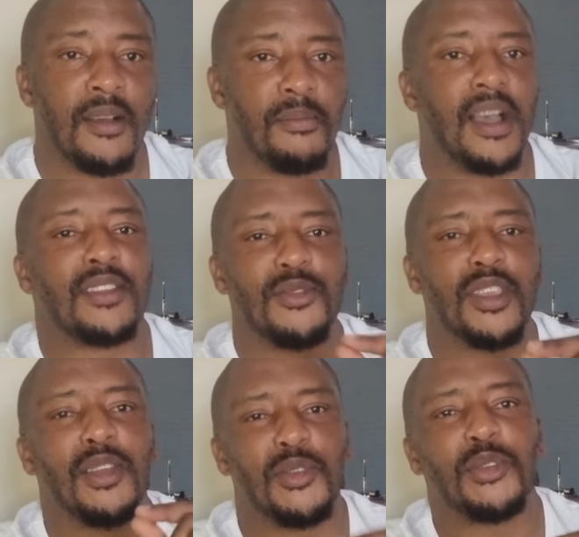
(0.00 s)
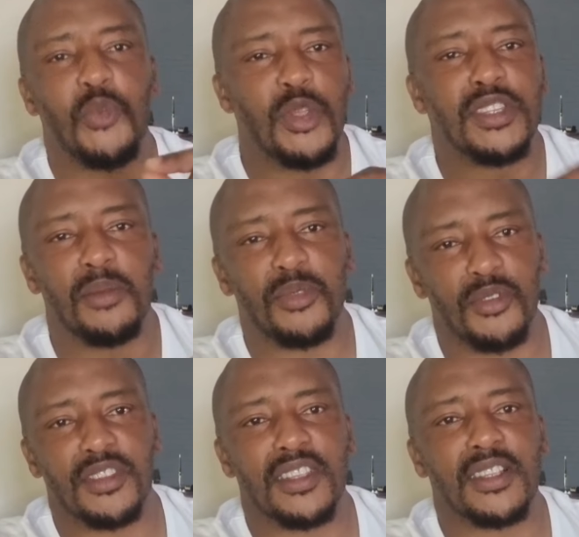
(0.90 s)
But you cannot wish the
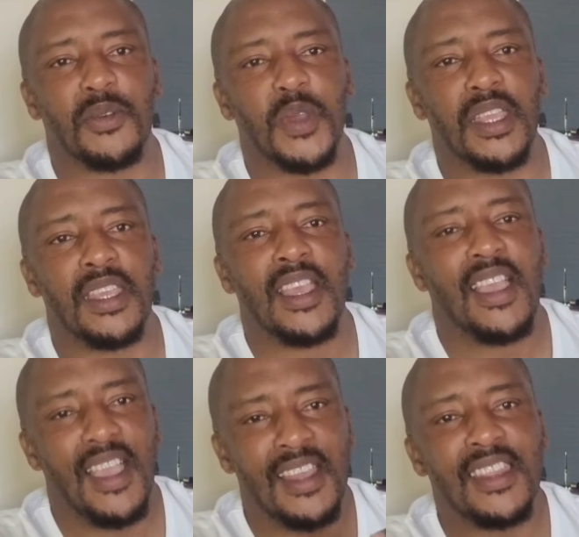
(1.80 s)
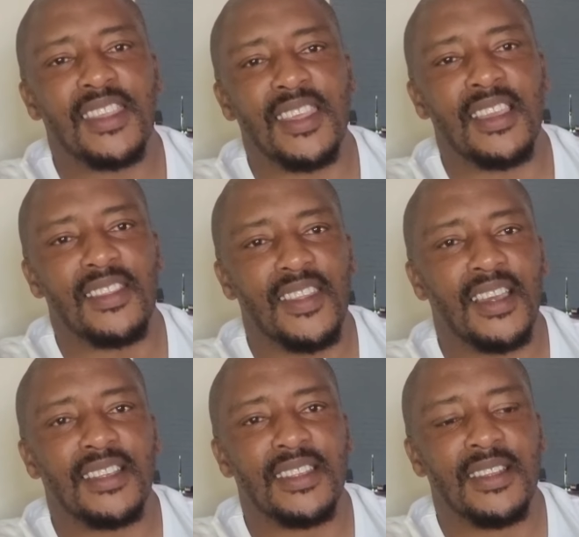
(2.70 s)
process away. Anything
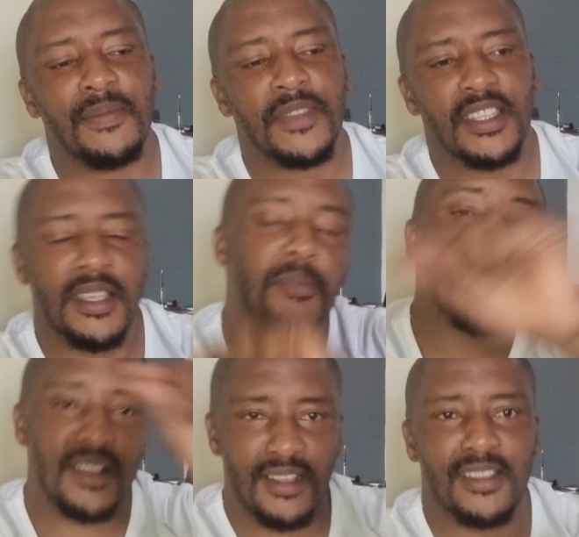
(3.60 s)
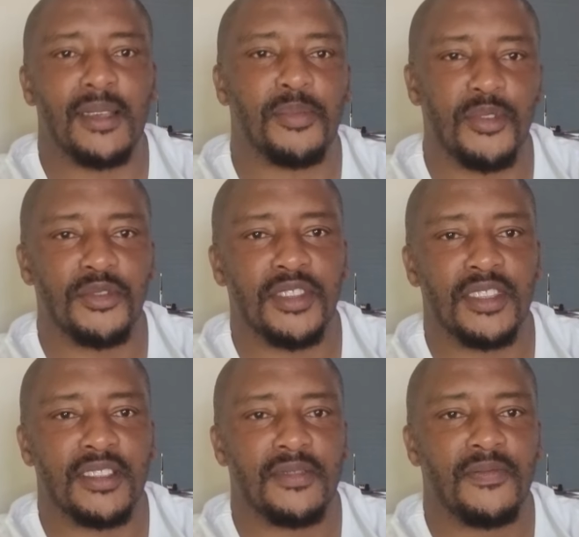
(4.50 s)
that surpasses the
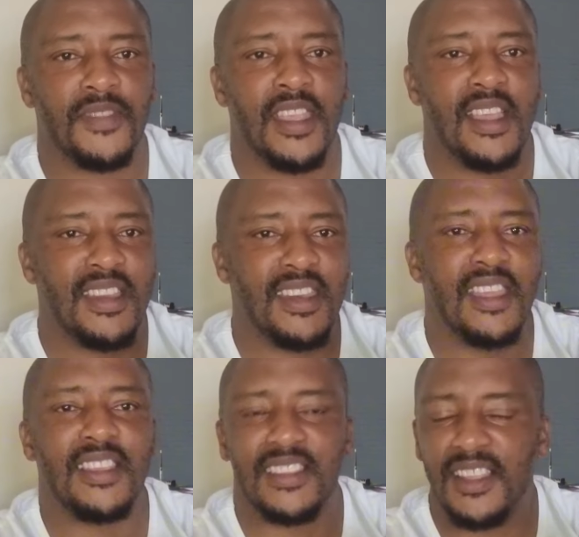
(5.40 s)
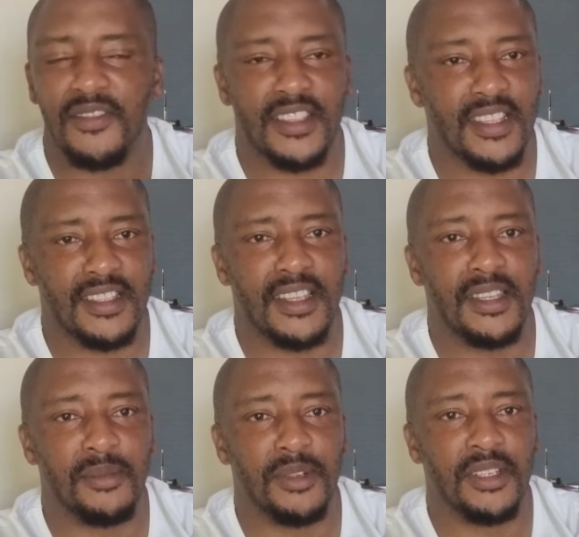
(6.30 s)
process ne- is never
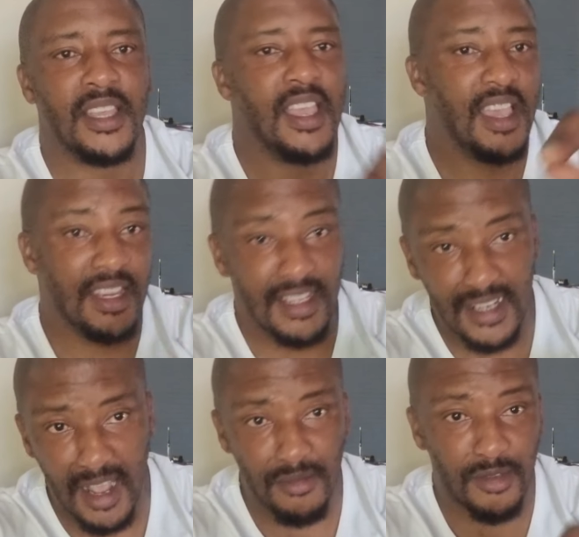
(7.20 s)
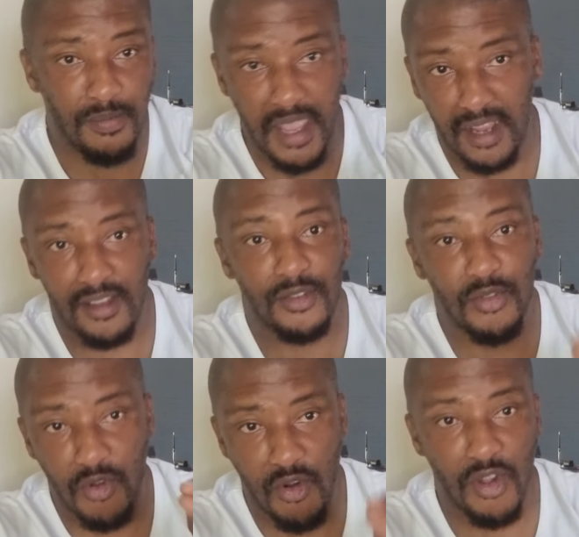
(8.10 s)
sustainable and it comes back
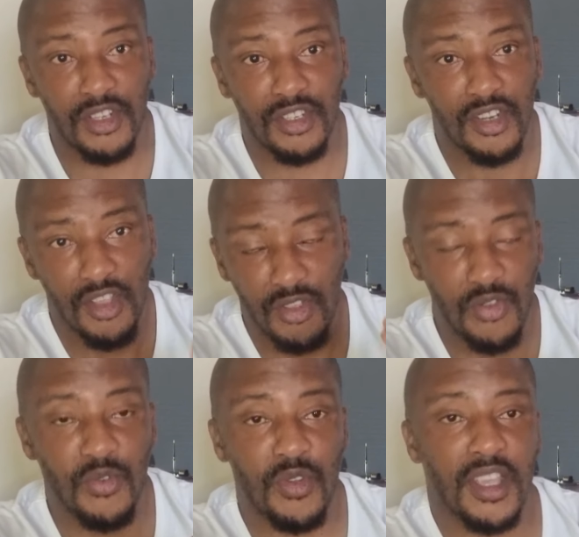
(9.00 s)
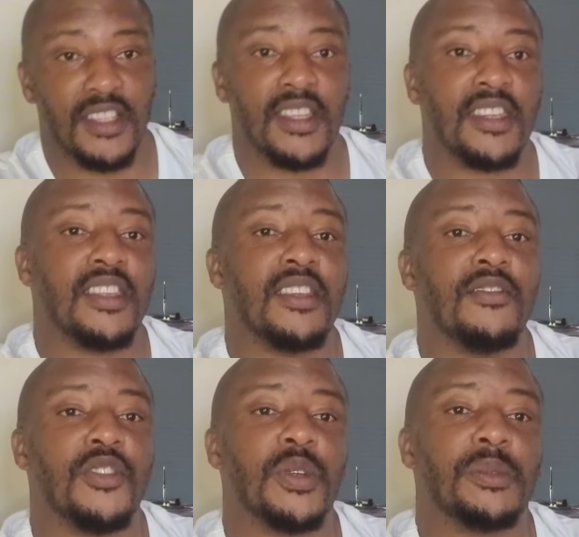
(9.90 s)
to haunt you as an
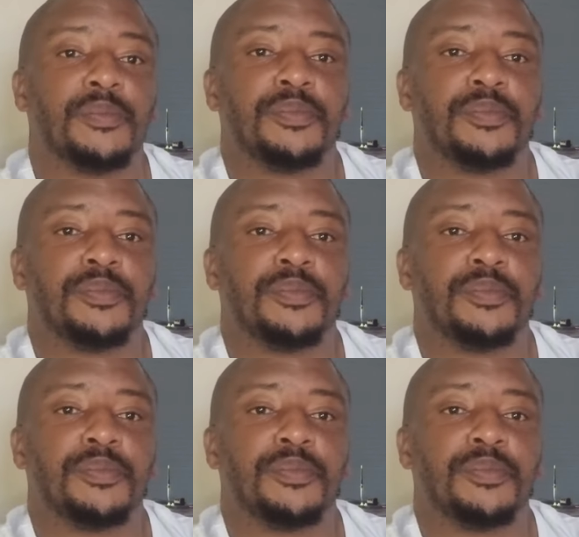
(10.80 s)
individual.